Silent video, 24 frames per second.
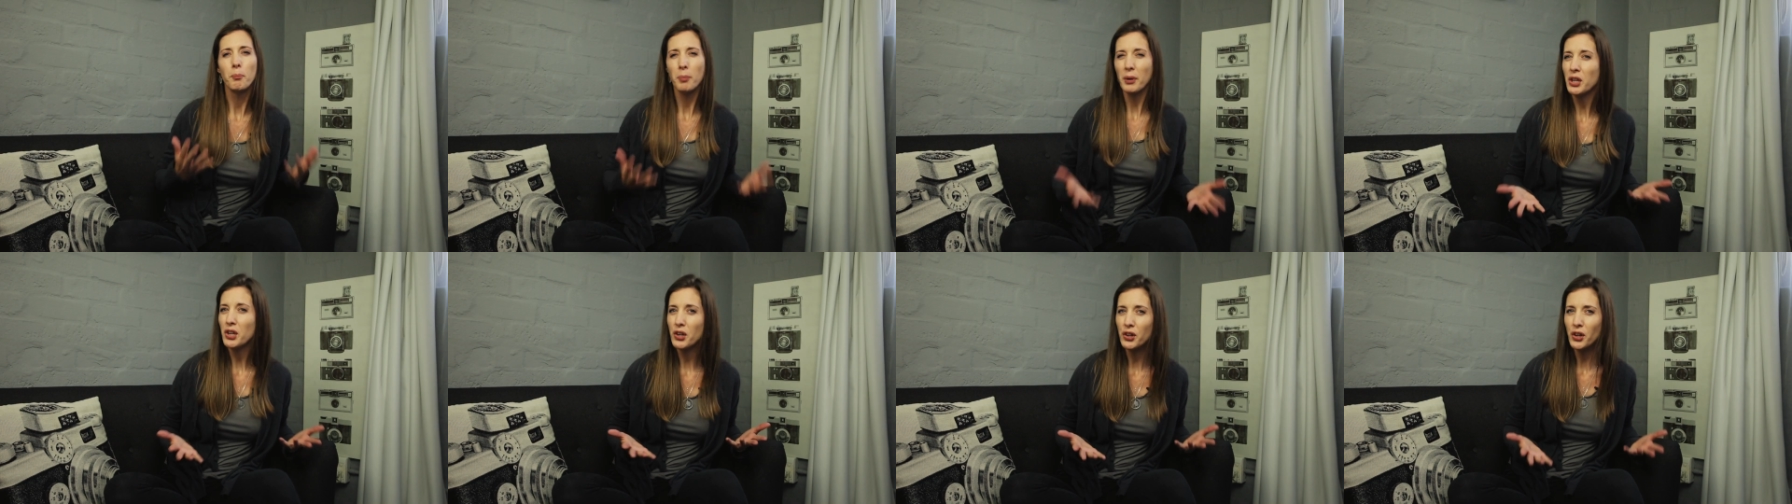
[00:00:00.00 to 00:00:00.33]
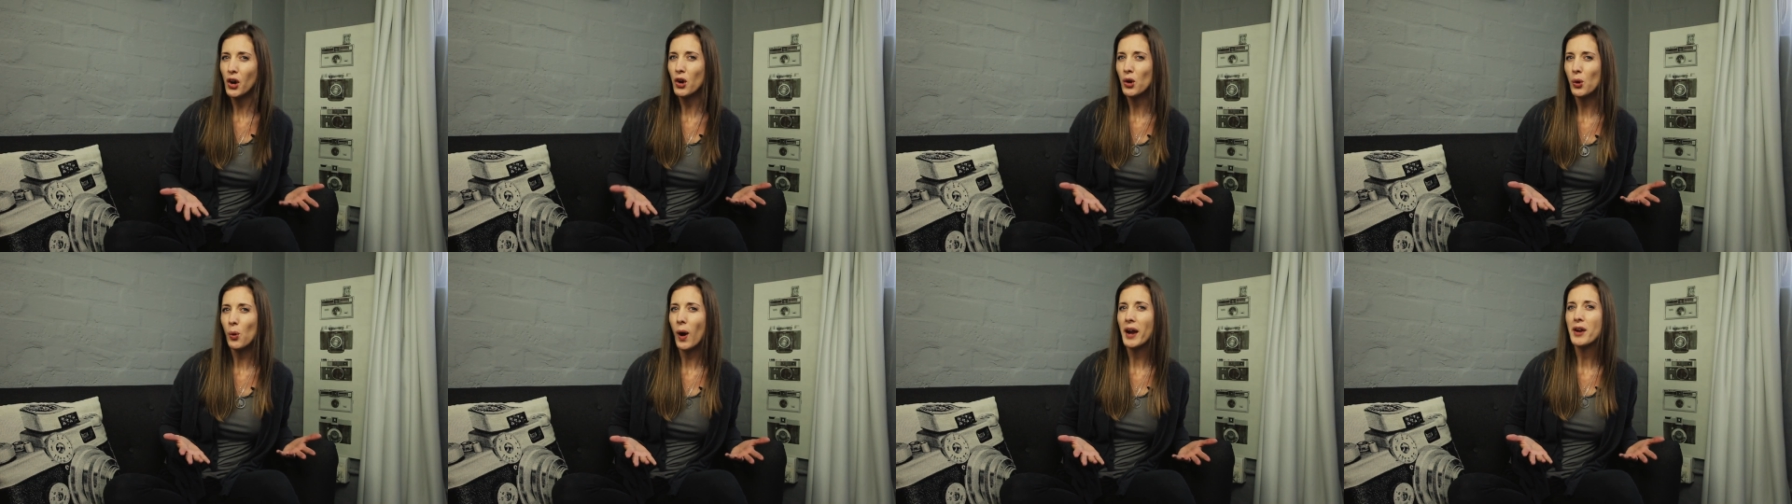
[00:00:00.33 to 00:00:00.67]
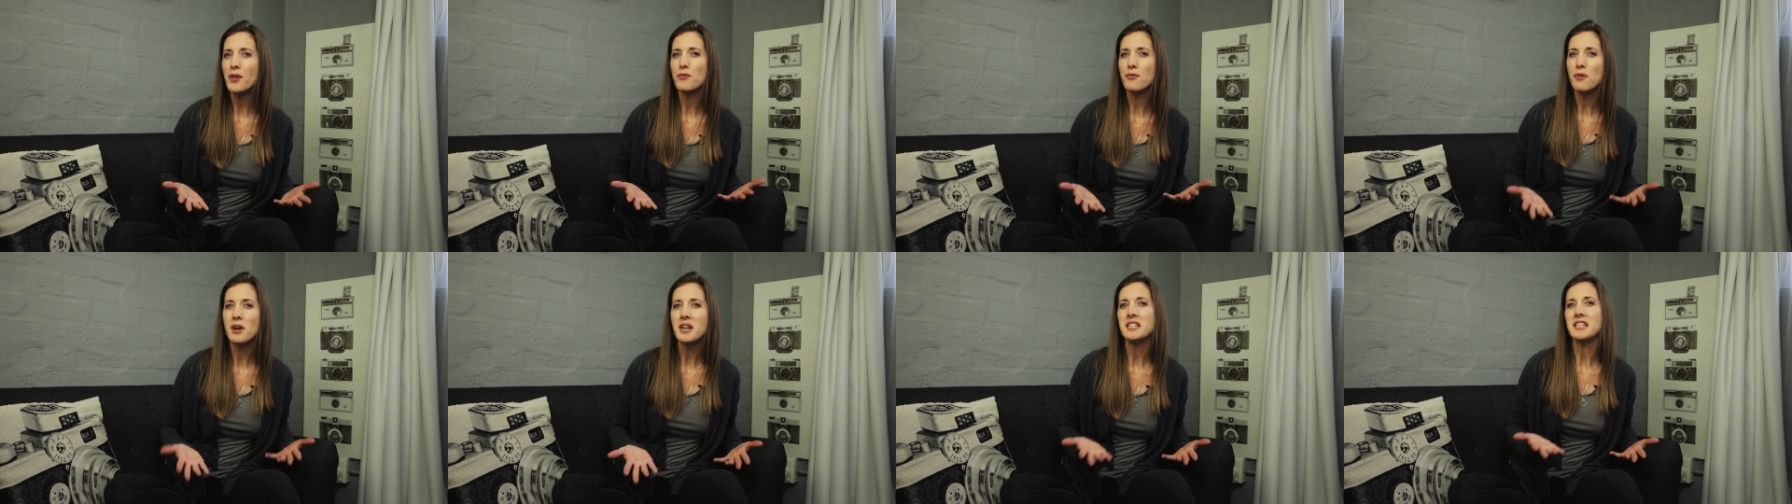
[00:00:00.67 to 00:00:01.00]
but you're not
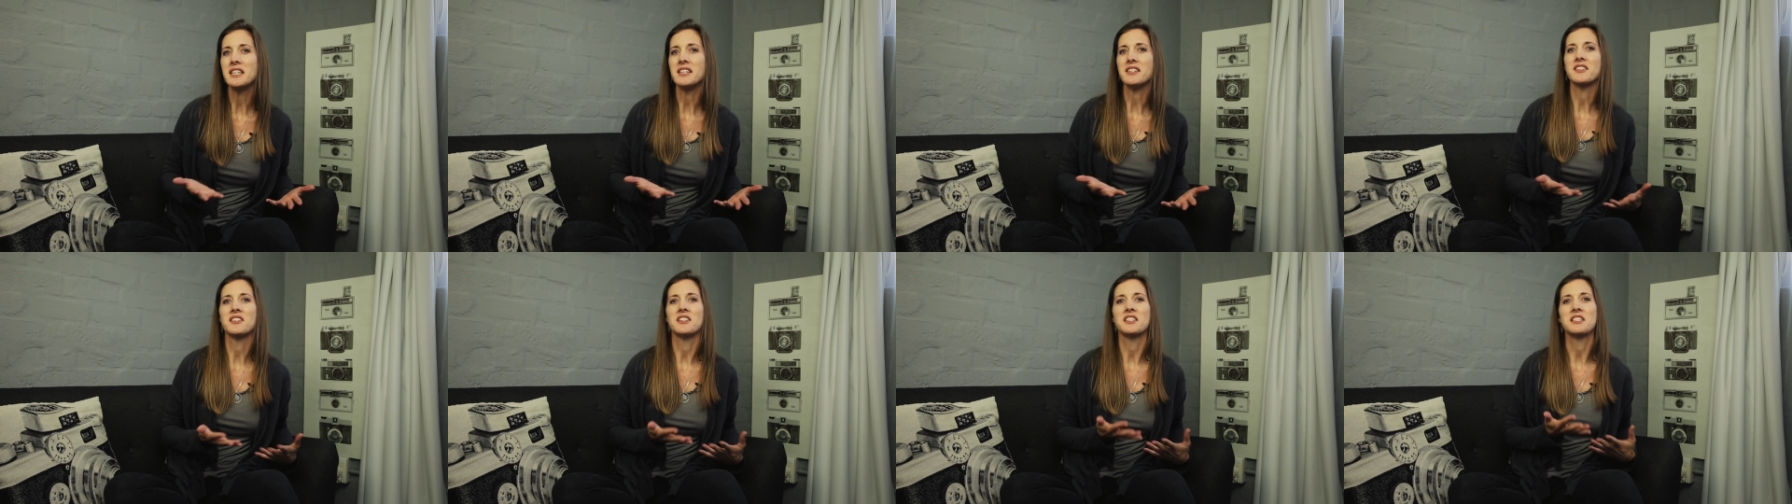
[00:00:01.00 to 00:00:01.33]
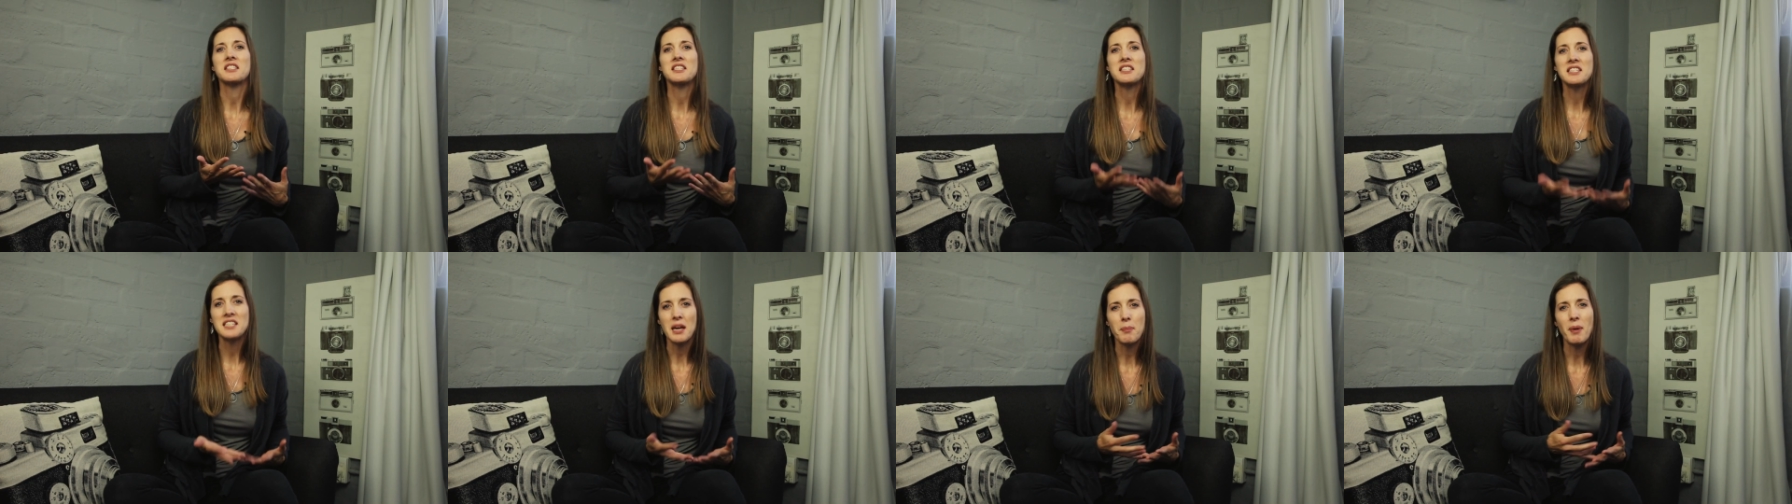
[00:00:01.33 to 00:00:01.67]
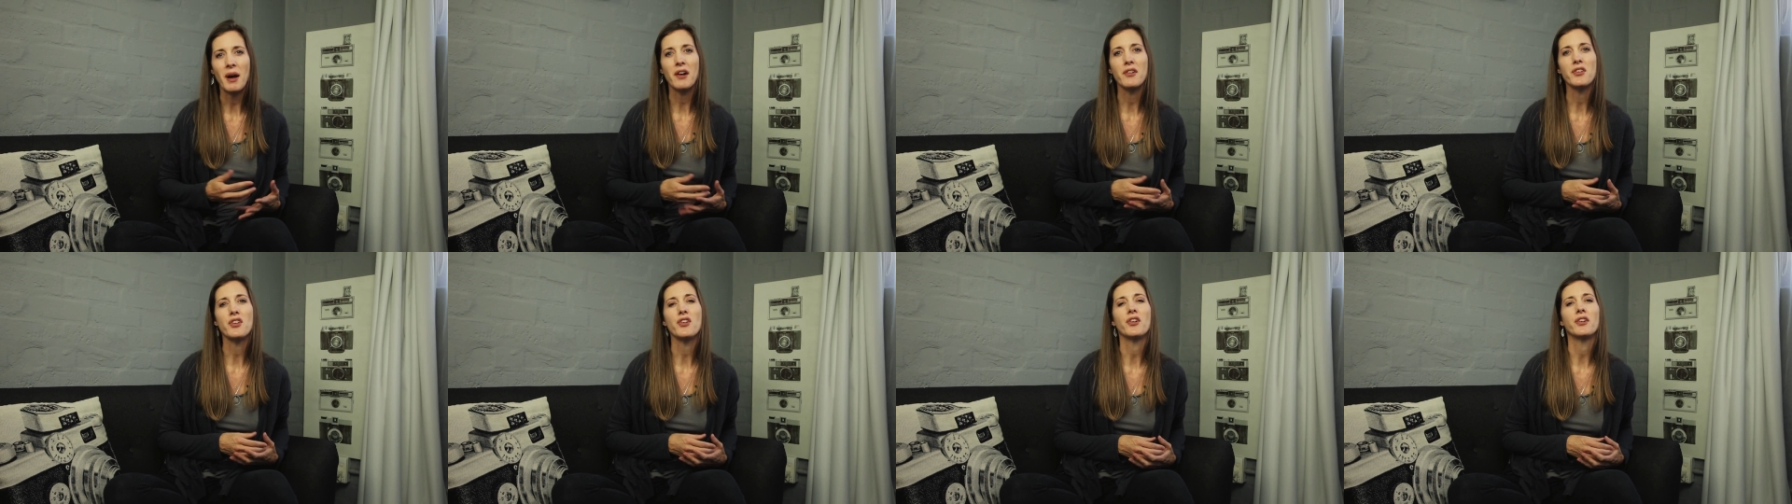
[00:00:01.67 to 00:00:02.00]
quite ready to step
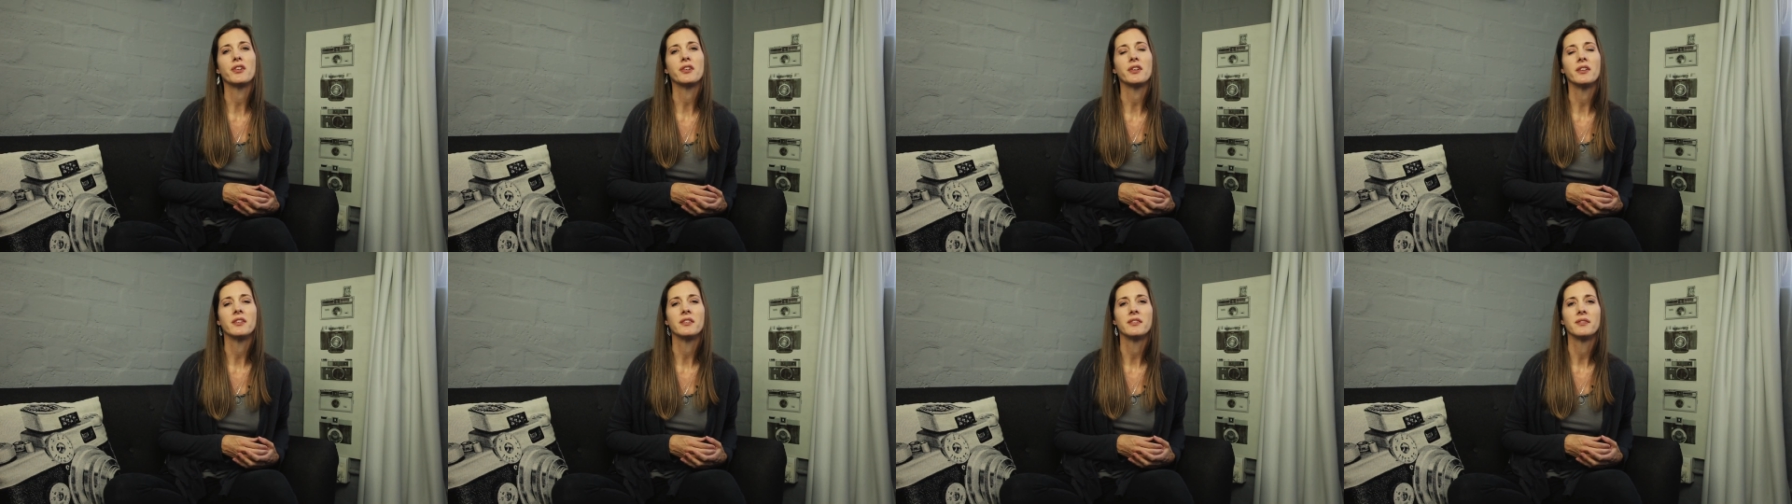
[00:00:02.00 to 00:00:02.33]
out your...